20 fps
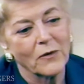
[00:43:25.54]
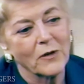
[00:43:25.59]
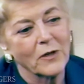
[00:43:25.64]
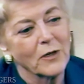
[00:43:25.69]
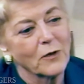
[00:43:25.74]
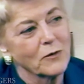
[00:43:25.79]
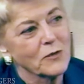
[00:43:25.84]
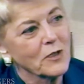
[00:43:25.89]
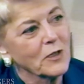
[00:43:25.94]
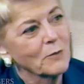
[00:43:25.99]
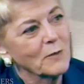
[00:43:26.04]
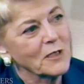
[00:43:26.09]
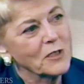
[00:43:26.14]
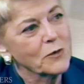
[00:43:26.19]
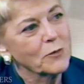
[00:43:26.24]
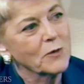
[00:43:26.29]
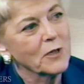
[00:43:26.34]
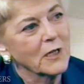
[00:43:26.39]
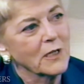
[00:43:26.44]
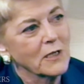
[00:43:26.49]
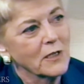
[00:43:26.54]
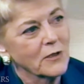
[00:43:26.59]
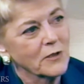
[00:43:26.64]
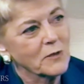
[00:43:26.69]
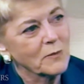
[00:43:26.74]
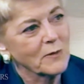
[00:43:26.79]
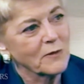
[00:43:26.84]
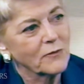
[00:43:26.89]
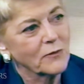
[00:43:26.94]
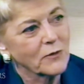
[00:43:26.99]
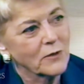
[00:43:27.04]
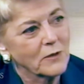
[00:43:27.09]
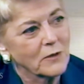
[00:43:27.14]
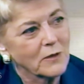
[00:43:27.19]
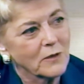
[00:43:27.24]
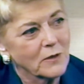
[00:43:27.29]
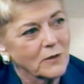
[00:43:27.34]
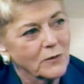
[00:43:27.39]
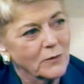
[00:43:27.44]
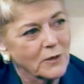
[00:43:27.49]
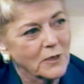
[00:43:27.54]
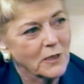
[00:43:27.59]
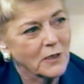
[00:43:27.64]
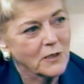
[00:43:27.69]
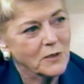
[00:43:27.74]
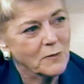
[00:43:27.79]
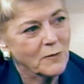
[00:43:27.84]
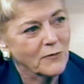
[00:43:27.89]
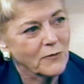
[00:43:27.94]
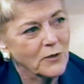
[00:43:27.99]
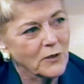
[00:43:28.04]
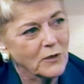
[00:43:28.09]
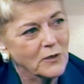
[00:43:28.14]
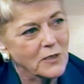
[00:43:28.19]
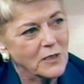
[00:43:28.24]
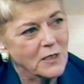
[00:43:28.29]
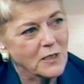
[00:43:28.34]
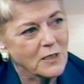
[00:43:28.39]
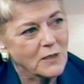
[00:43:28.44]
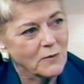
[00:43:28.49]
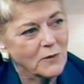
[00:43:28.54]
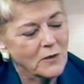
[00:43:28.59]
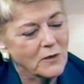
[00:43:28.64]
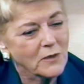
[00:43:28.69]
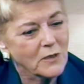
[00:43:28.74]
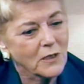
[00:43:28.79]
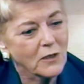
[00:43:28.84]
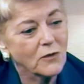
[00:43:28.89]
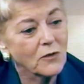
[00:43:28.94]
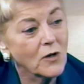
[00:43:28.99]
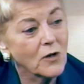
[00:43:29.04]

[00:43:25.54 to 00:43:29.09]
you know it's going to be twenty years before another twenty years before you're going to see someone on the ticket.